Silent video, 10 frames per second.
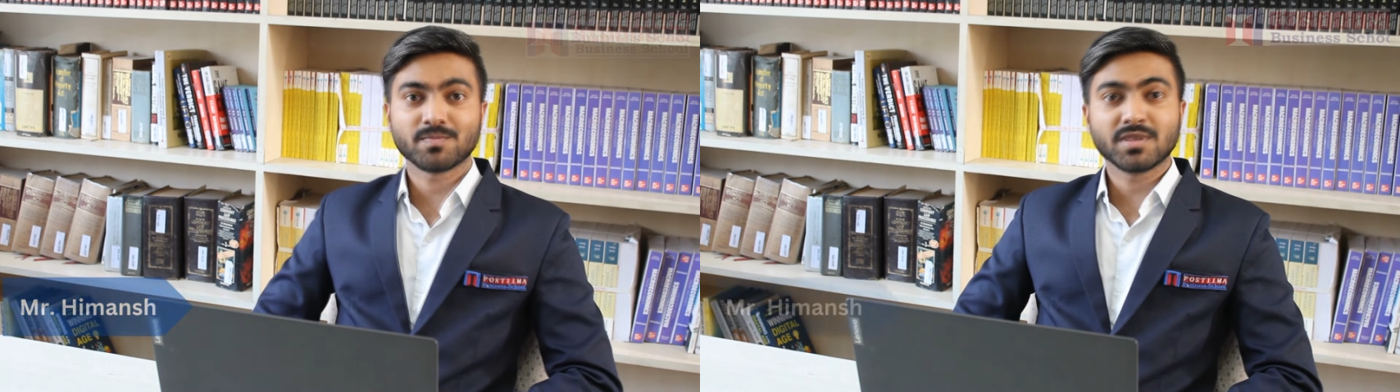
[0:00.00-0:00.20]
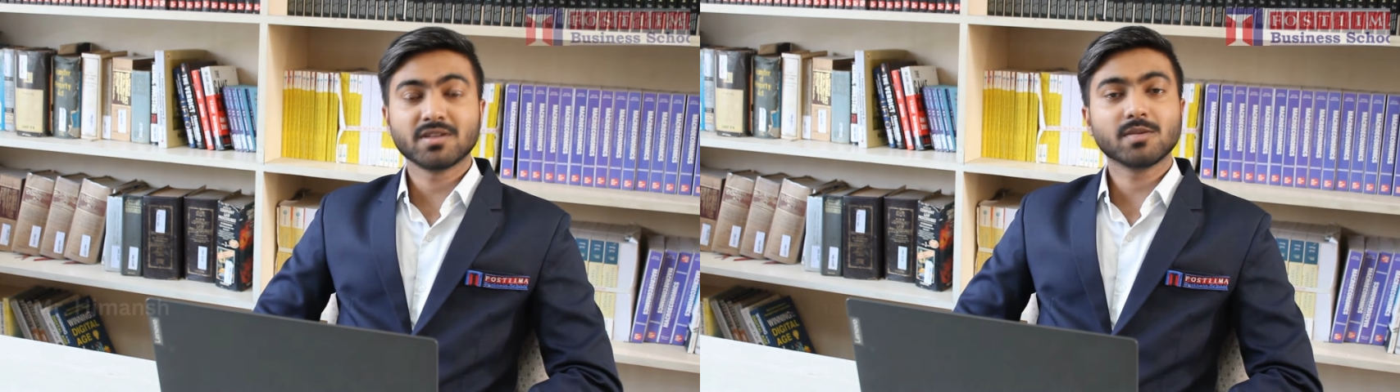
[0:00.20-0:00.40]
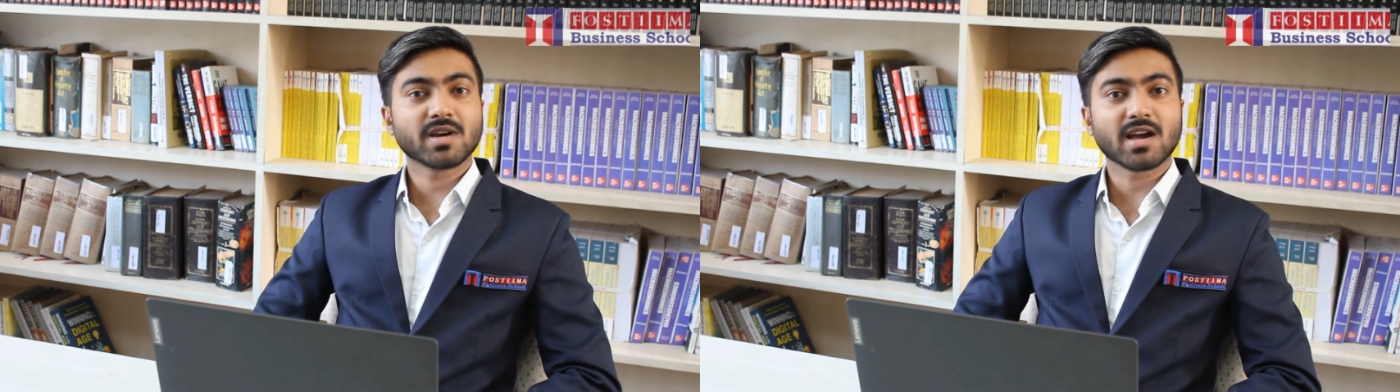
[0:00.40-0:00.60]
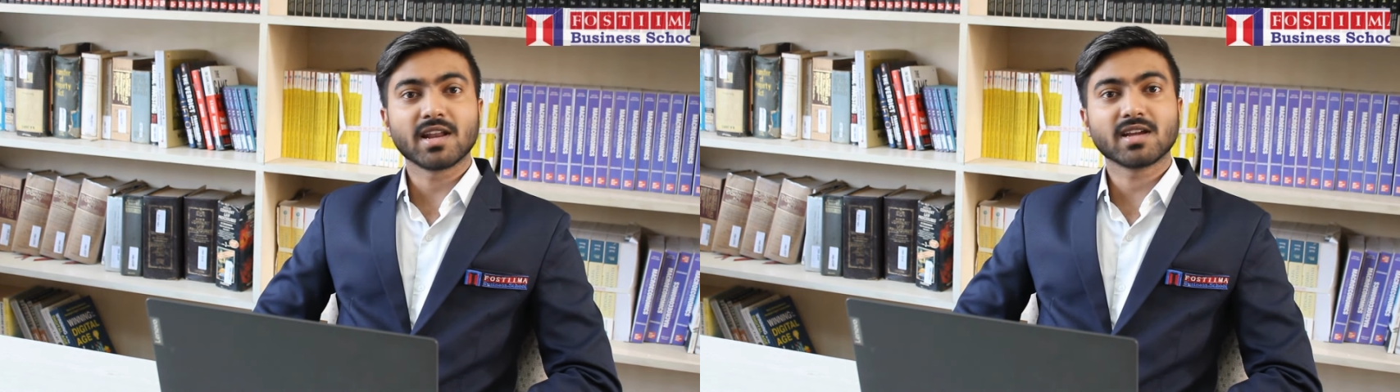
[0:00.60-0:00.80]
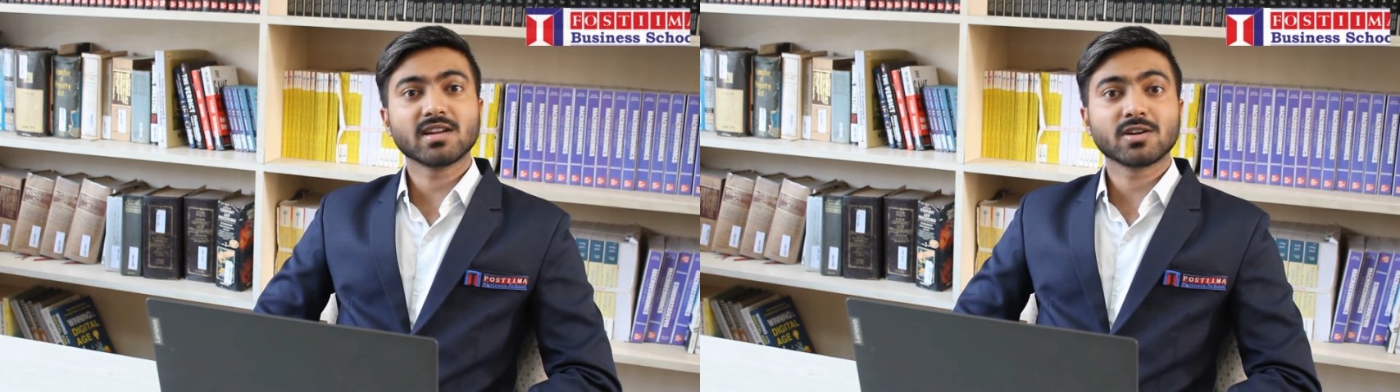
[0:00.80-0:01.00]
Being a
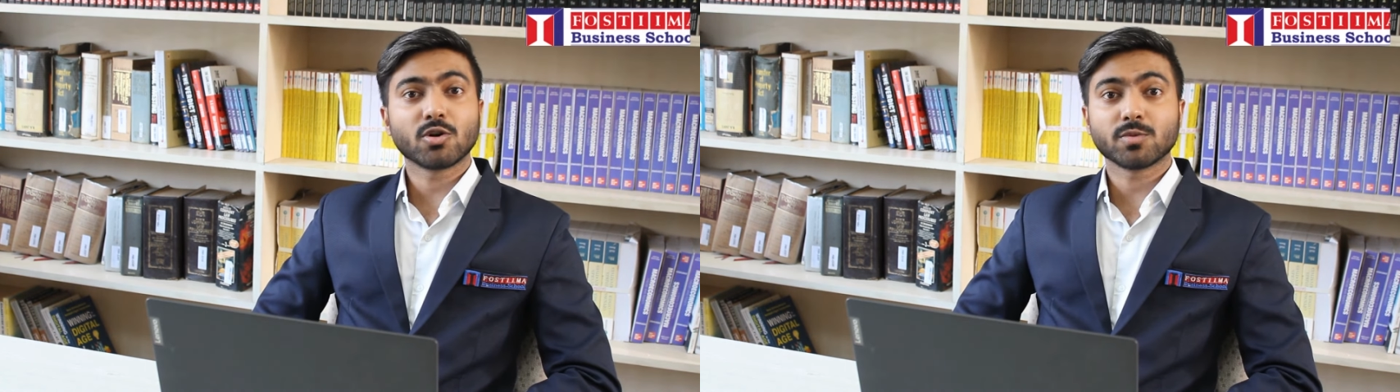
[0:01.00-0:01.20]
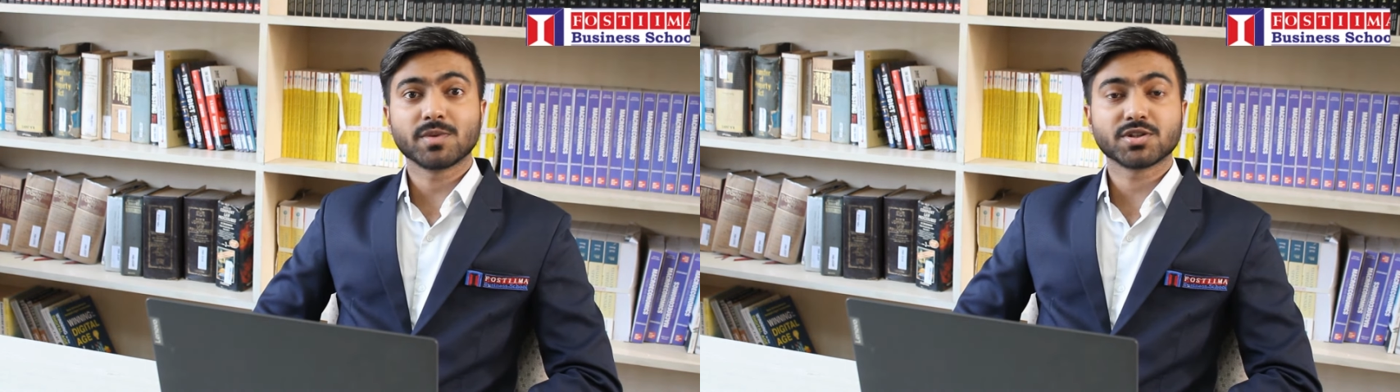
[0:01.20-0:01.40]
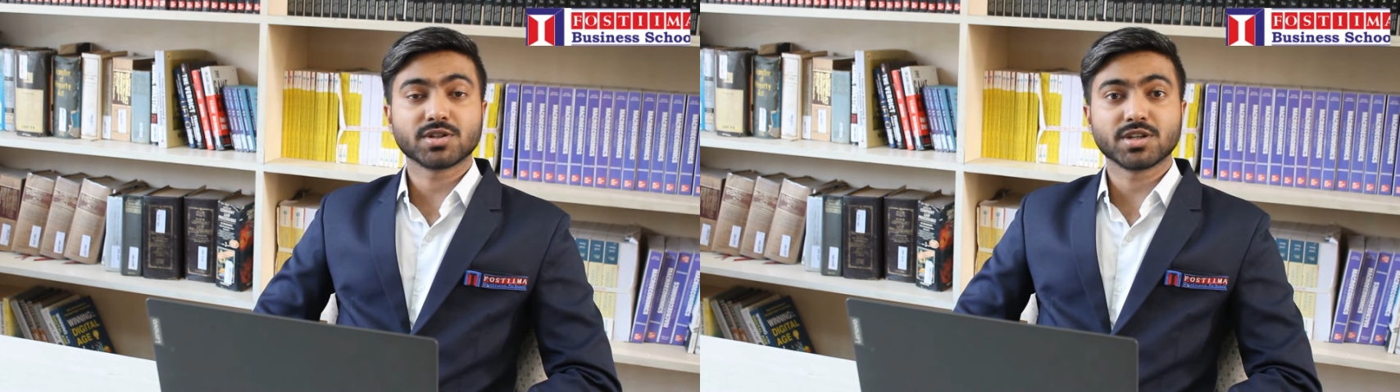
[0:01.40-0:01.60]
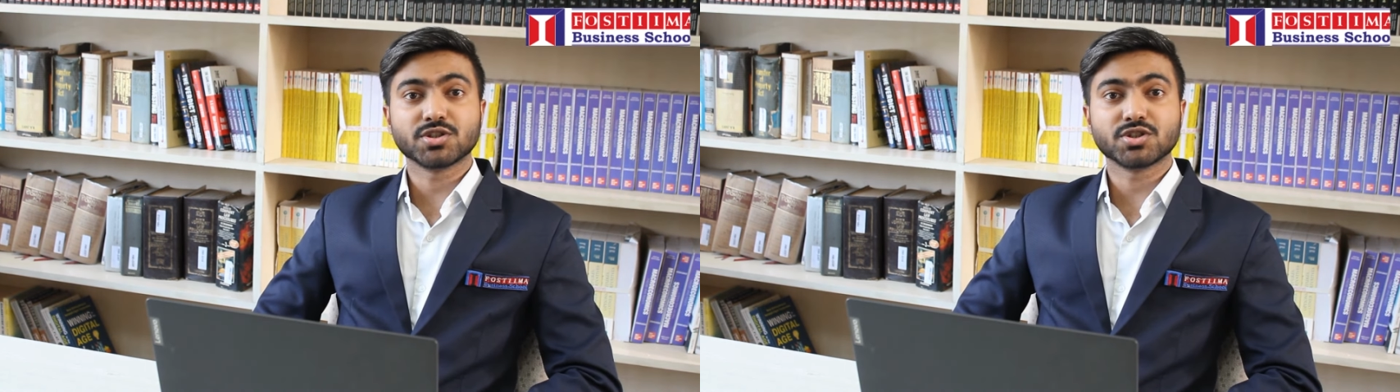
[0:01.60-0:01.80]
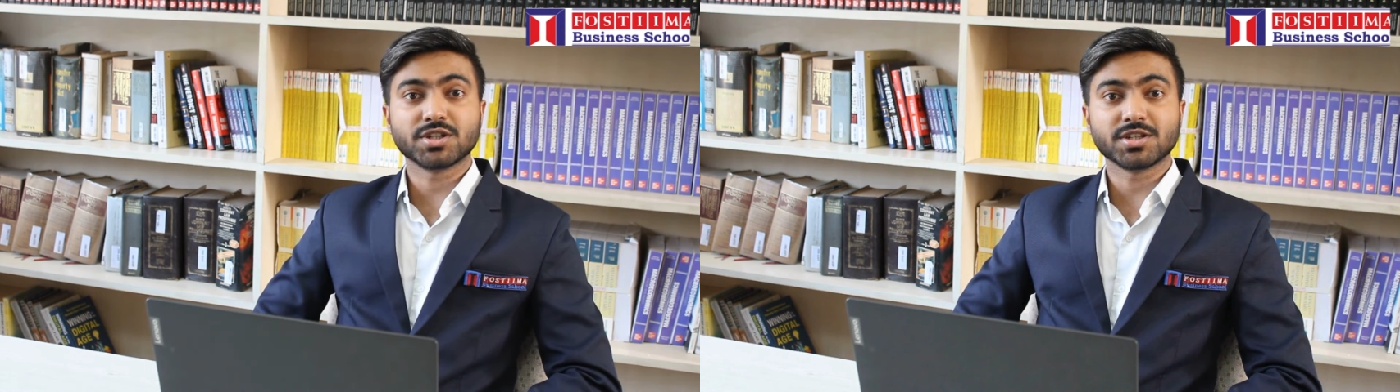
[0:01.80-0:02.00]
mechanical and automation
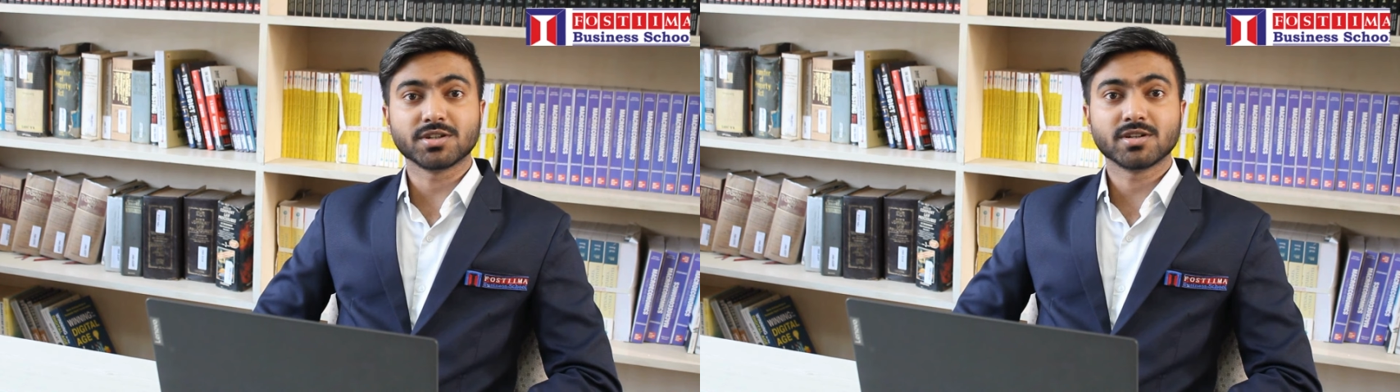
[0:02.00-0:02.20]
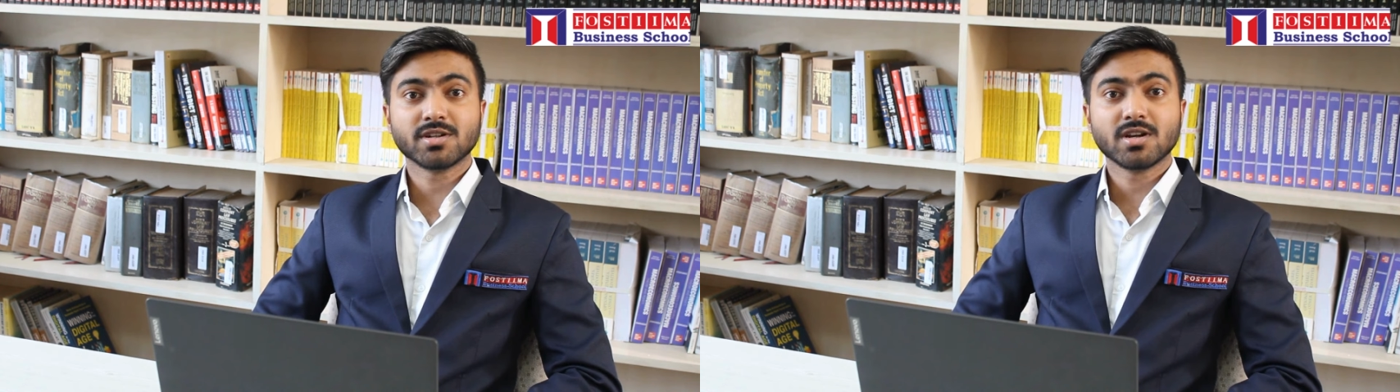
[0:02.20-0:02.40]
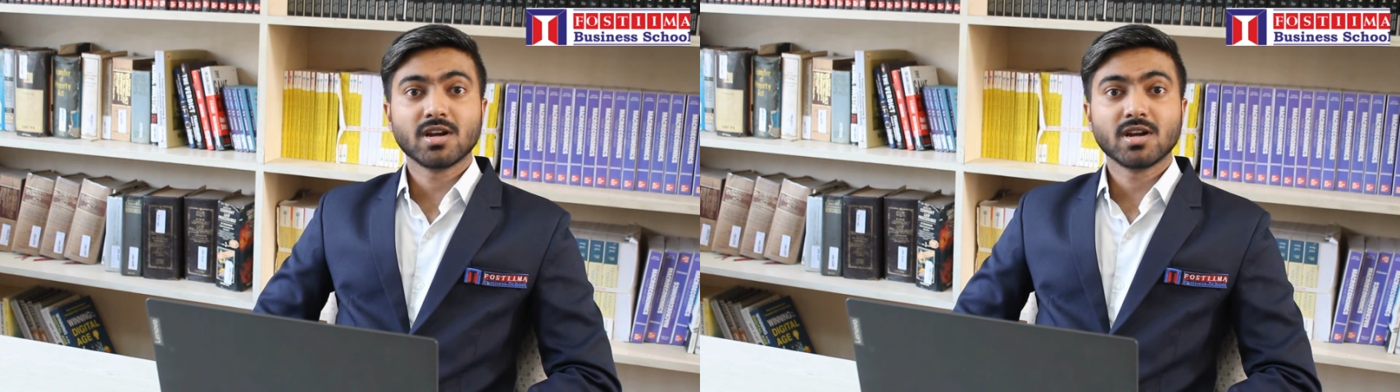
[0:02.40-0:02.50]
engineer,